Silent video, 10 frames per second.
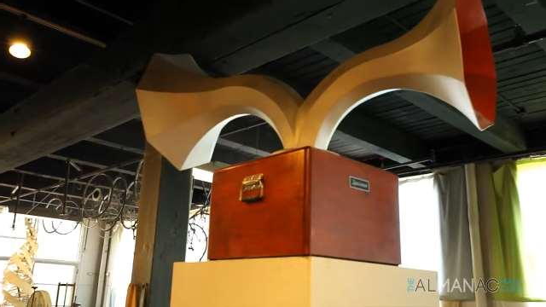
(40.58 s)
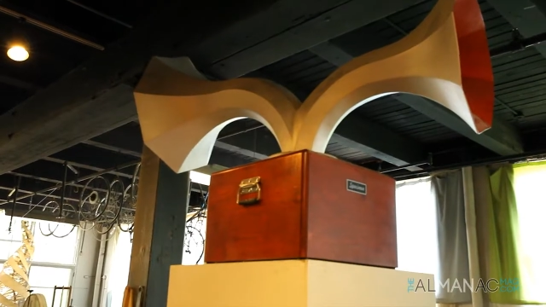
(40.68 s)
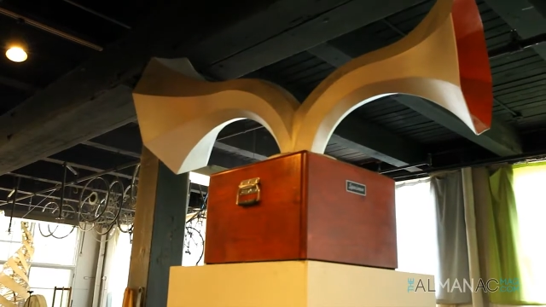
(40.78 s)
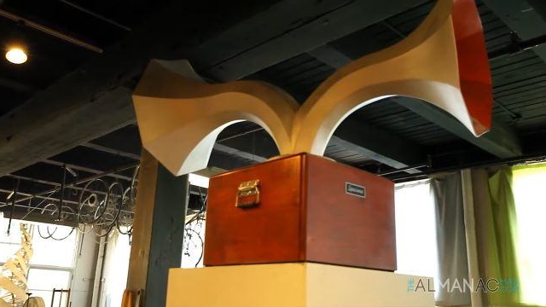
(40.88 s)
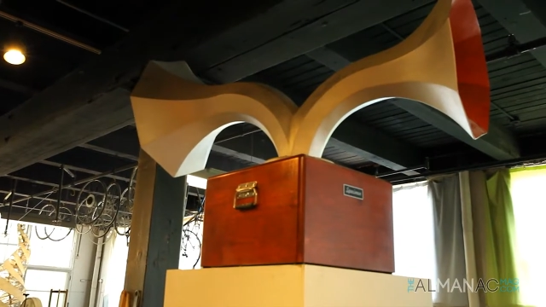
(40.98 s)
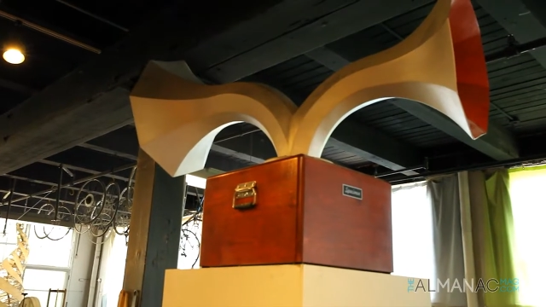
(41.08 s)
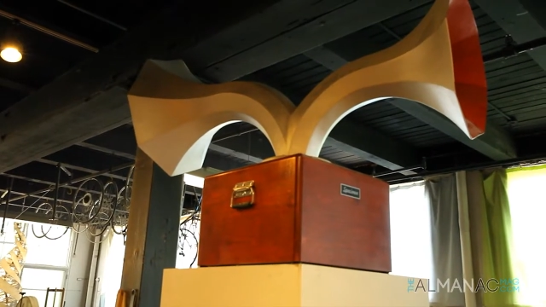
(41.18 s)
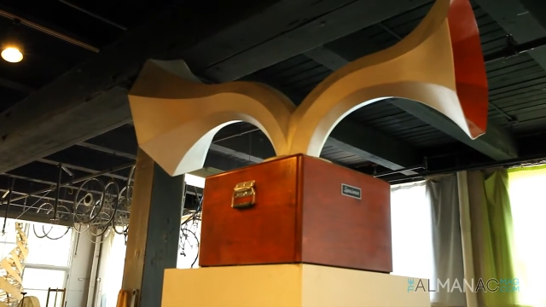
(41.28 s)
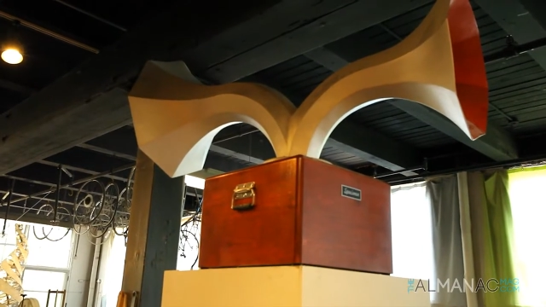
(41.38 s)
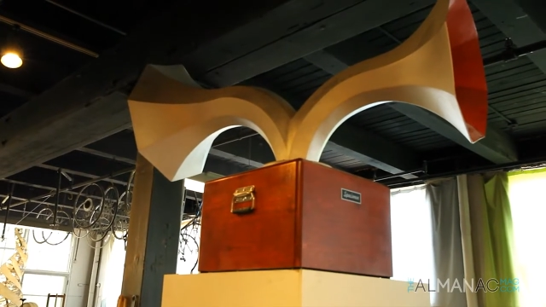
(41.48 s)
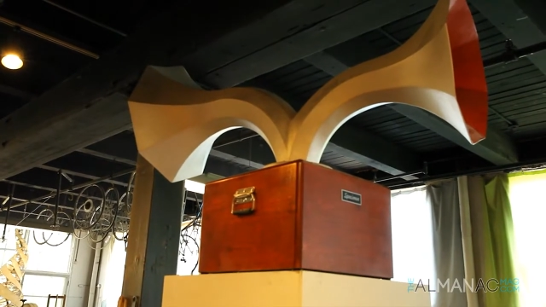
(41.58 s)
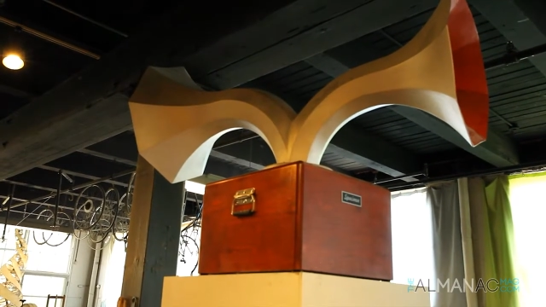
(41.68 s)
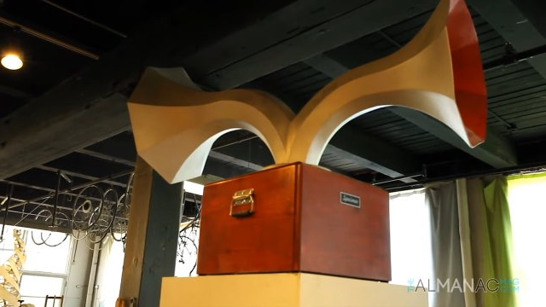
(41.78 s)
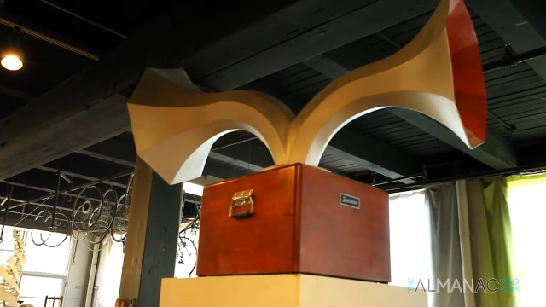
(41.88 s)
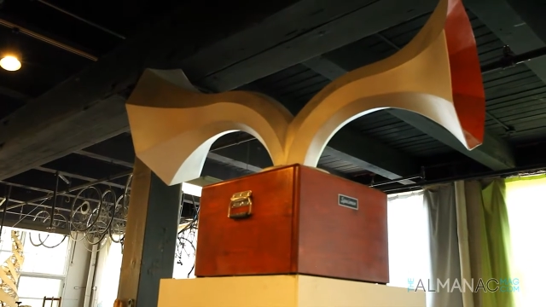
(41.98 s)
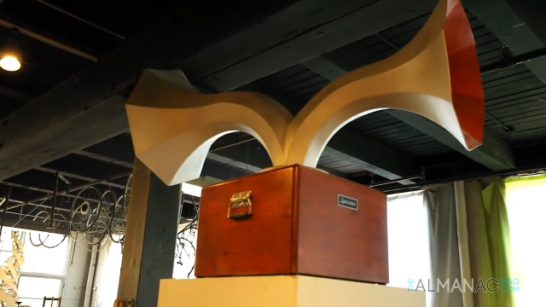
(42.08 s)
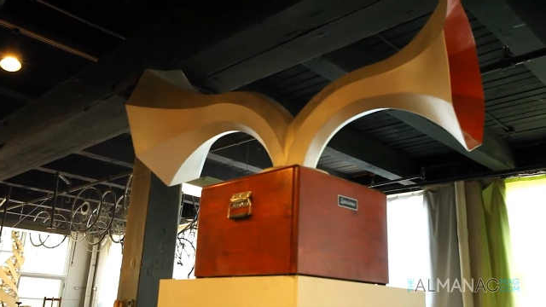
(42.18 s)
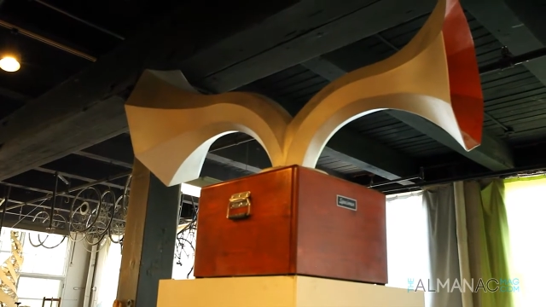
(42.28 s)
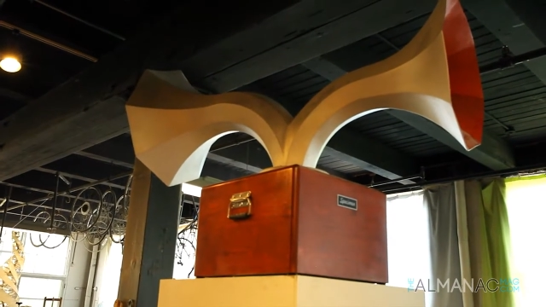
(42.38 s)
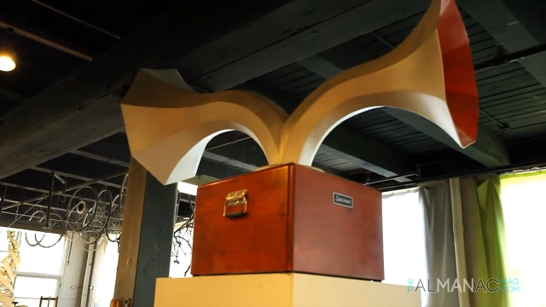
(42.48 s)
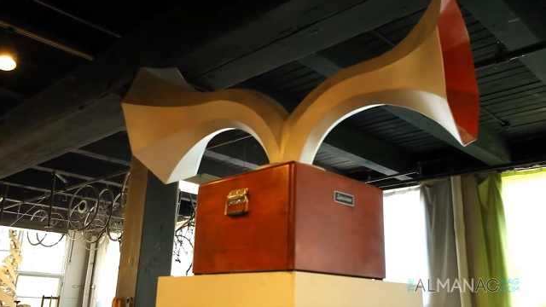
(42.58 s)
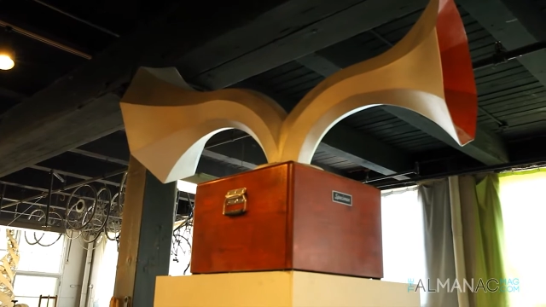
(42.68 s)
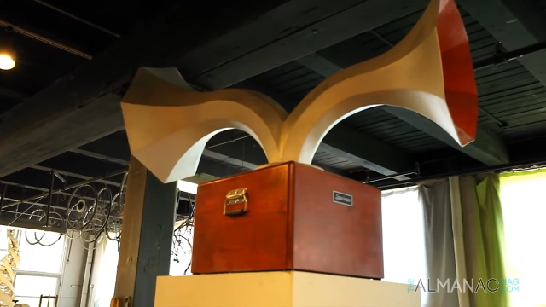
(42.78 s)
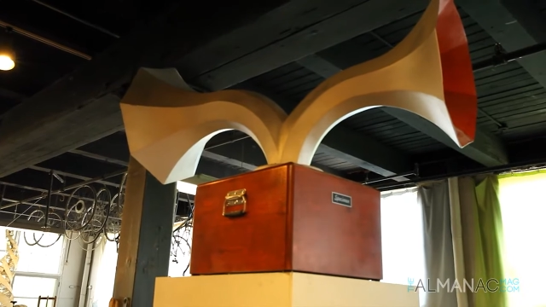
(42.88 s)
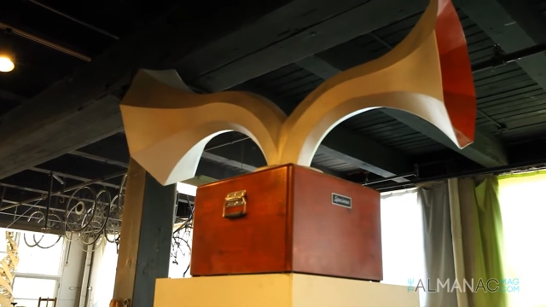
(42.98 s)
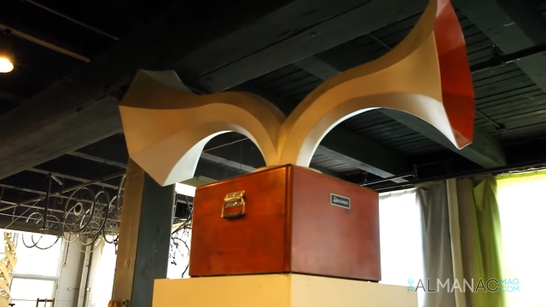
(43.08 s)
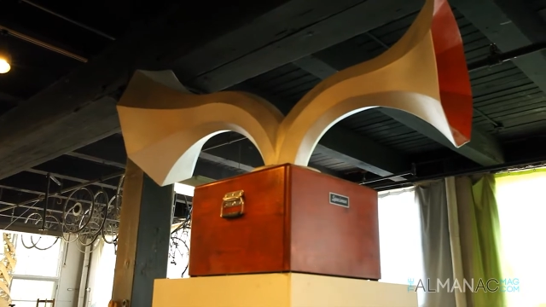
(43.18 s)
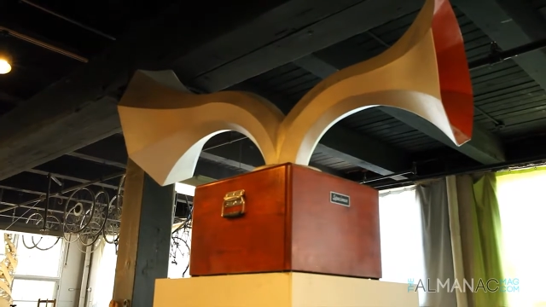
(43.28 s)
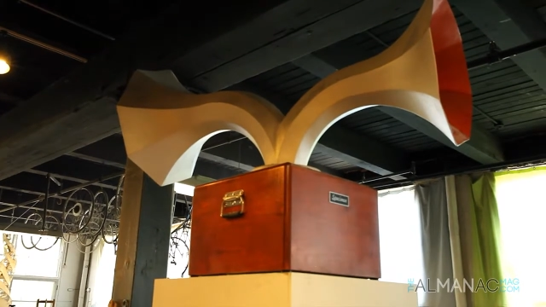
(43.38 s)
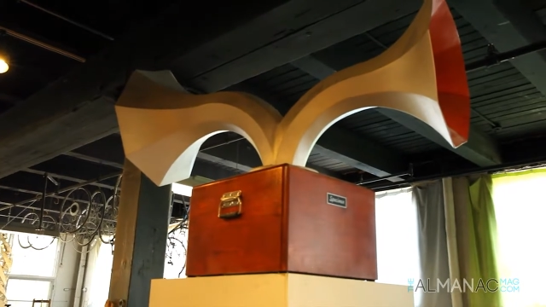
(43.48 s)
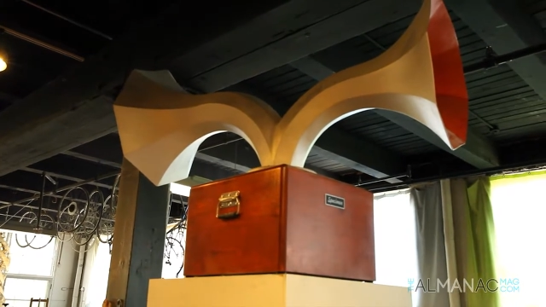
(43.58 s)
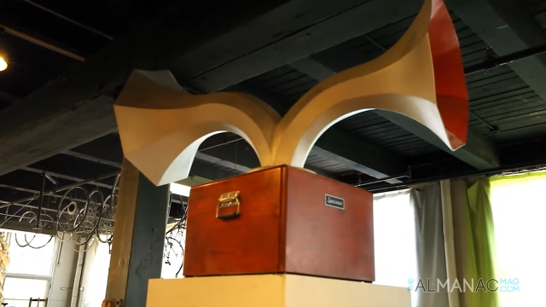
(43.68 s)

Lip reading: (no speaker visible)